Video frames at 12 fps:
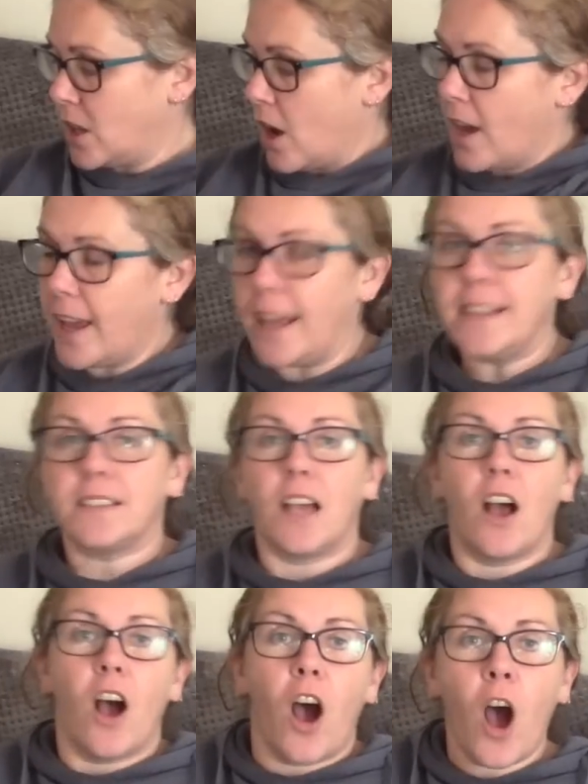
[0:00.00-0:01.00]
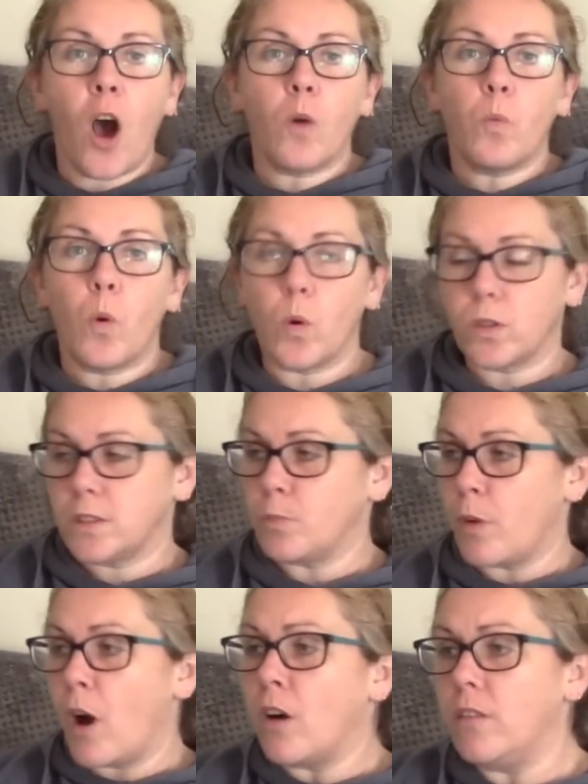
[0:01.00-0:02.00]
got his hot water
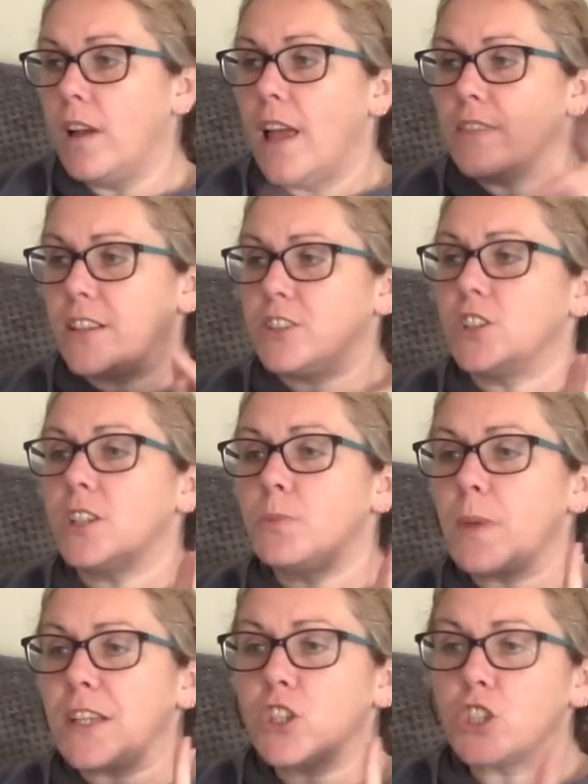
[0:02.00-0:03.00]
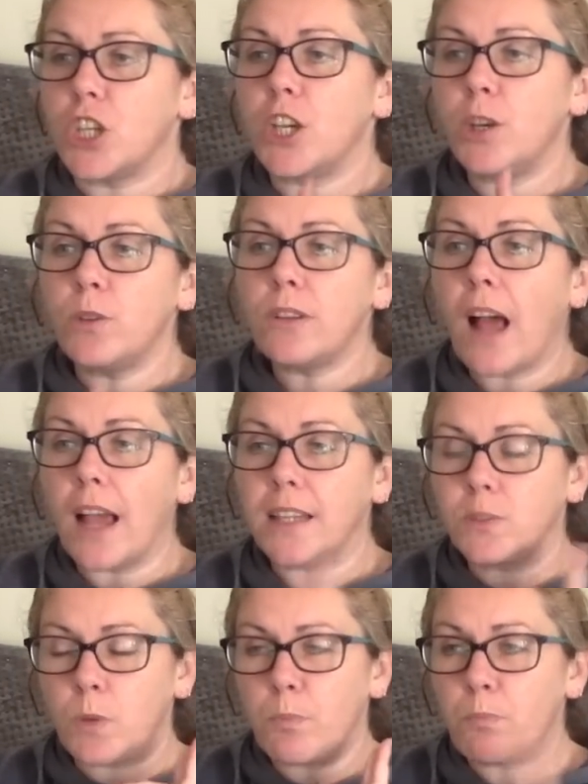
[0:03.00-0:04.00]
bottle. There's just been two
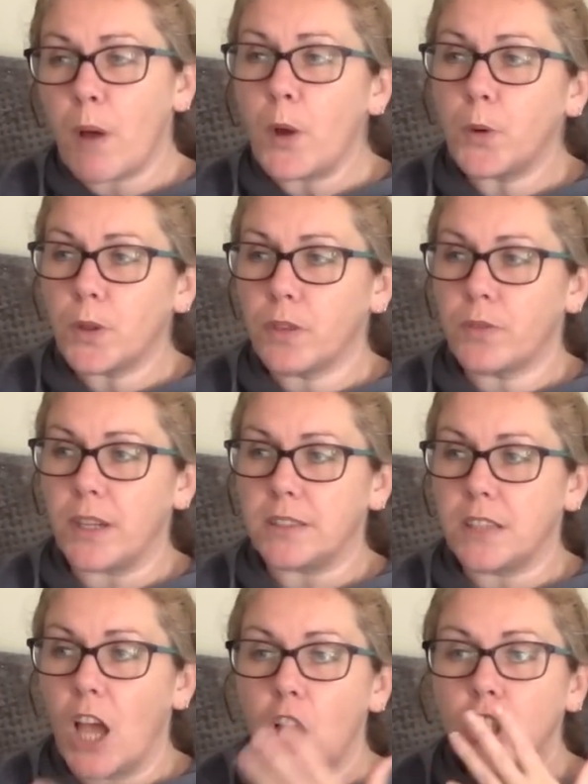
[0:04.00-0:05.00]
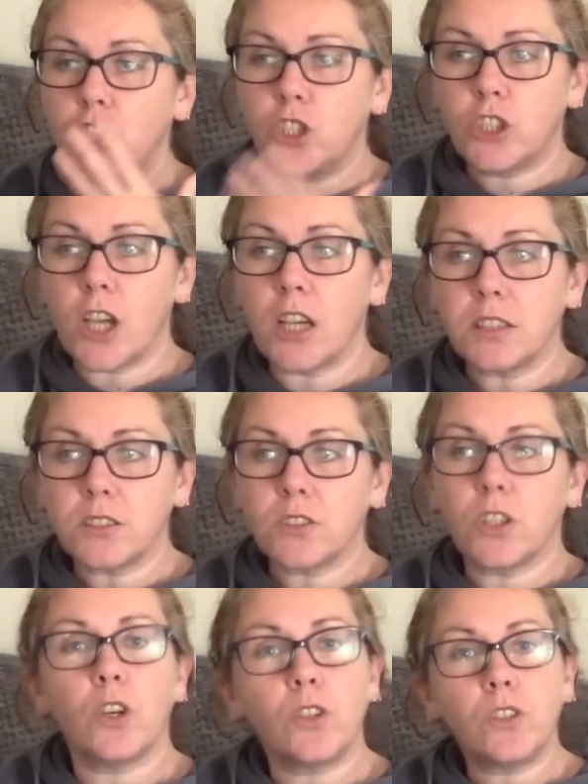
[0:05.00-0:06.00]
nights where both of us just
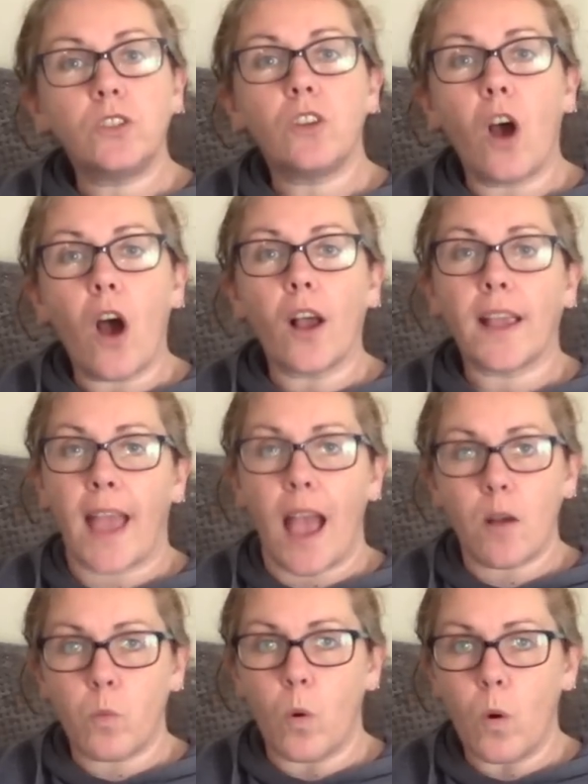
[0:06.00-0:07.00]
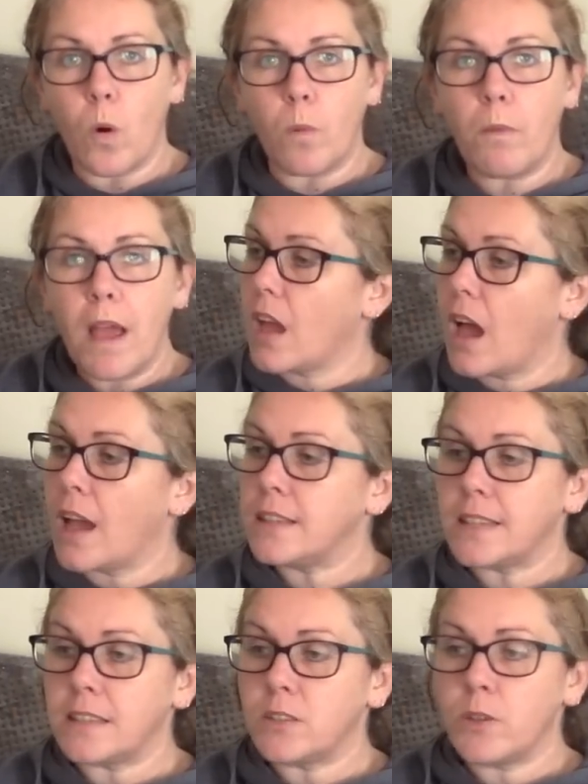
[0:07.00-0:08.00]
could not get warm. I
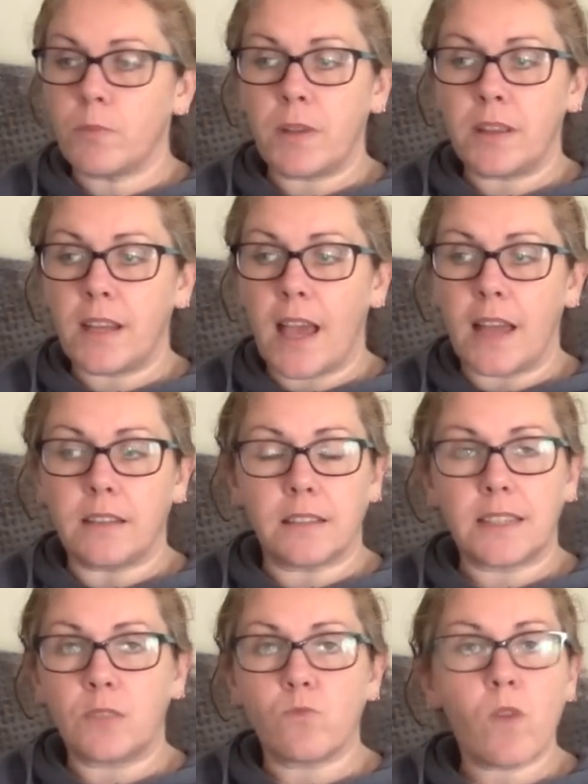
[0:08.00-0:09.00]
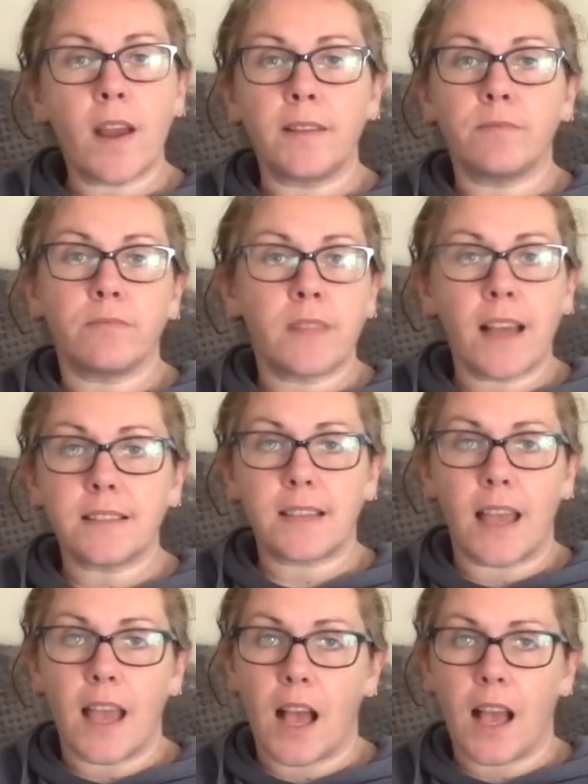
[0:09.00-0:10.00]
said to him in the end, I said, "Right, that's
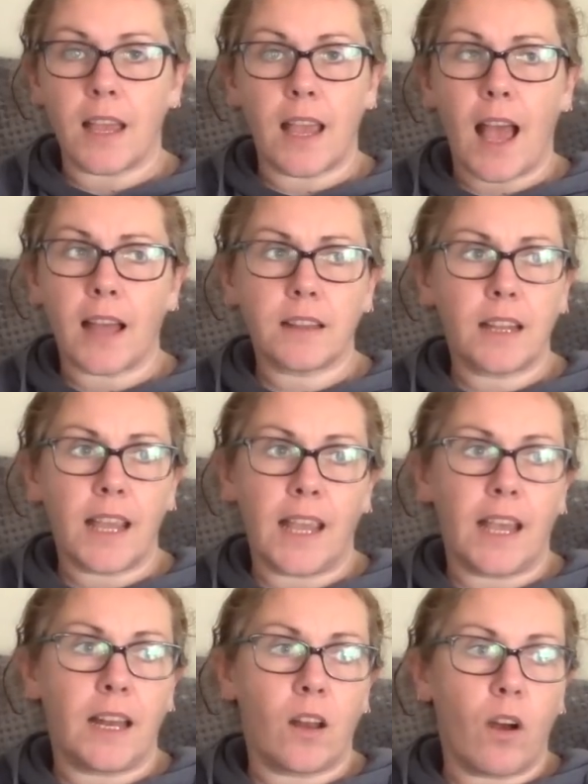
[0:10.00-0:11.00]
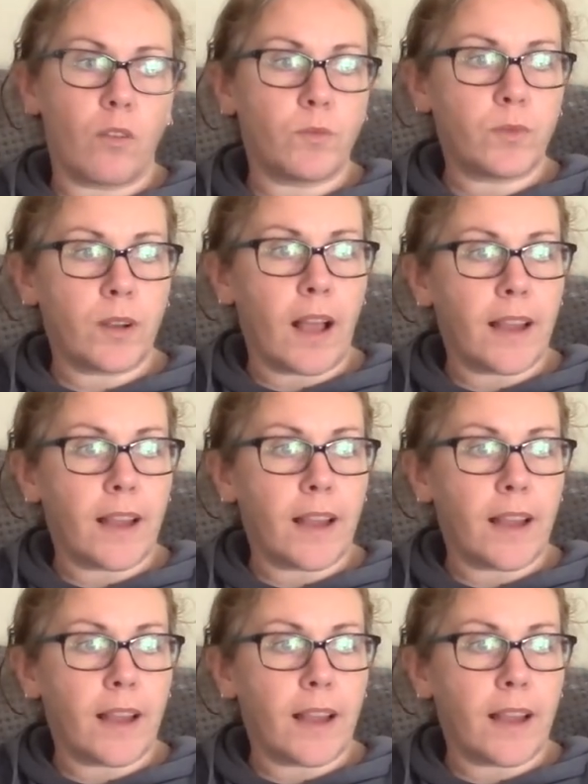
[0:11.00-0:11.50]
it." I had the heating on for